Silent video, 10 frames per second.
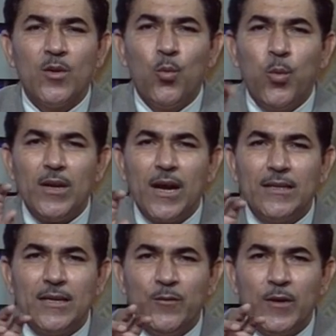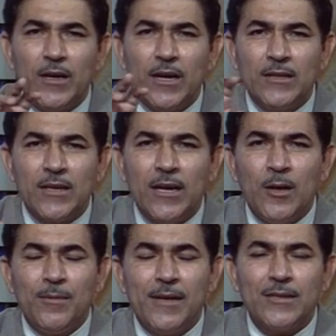what are the different other kind
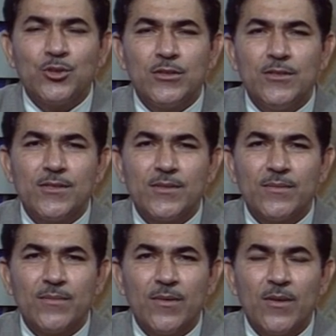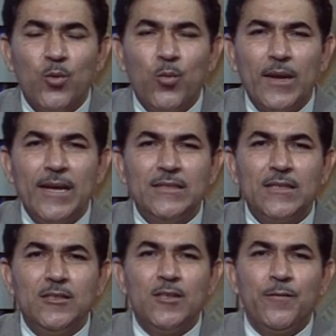of deductions, what
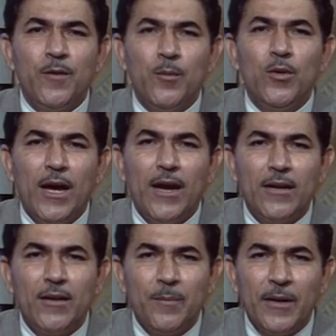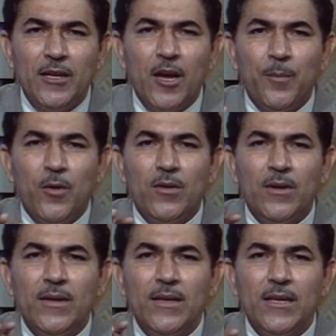exactly is the formula depending upon
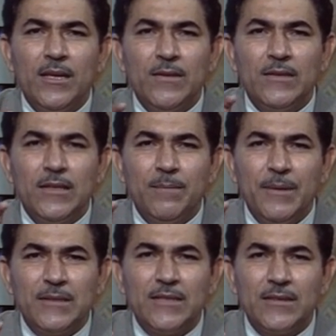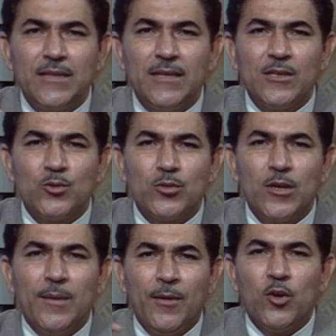even their basics and the total
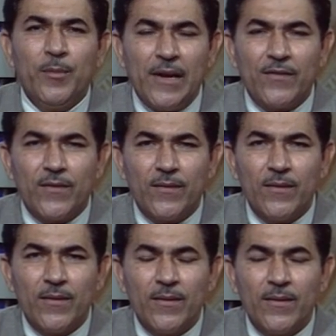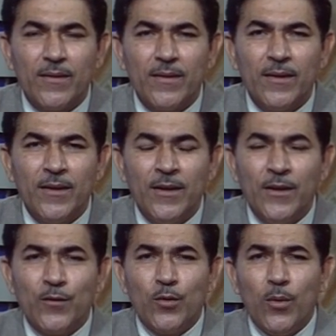emoluments.
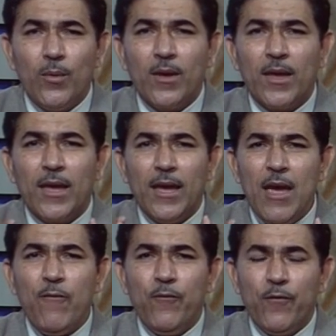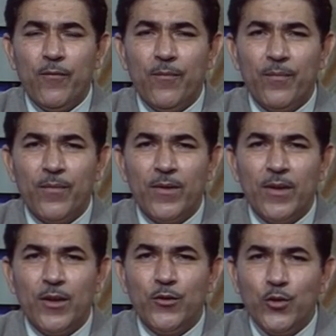So if
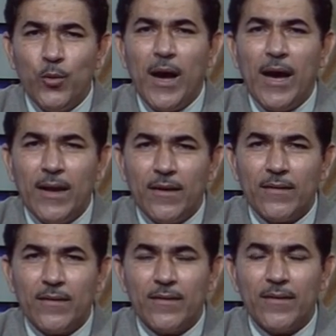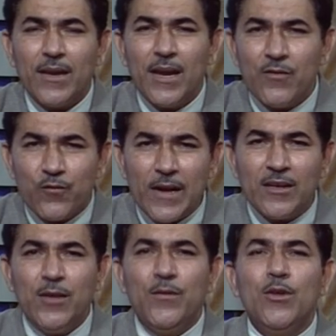you are
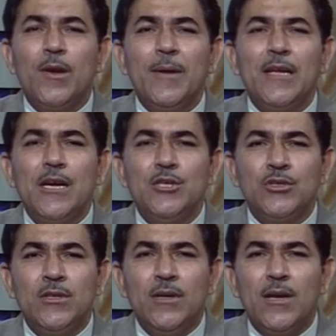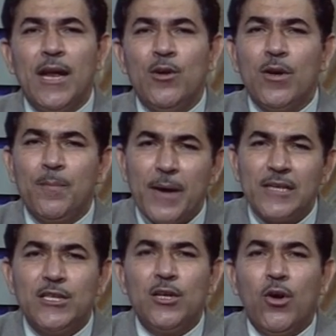interacting with your application and you are
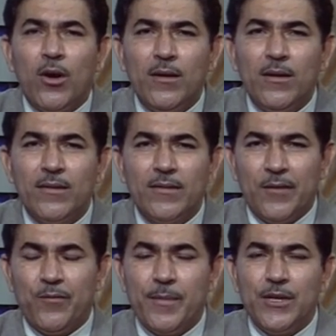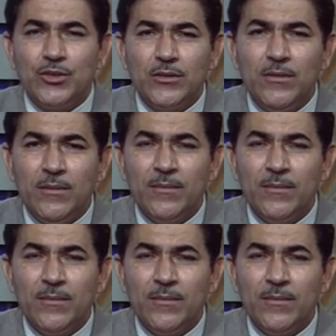passing on the information,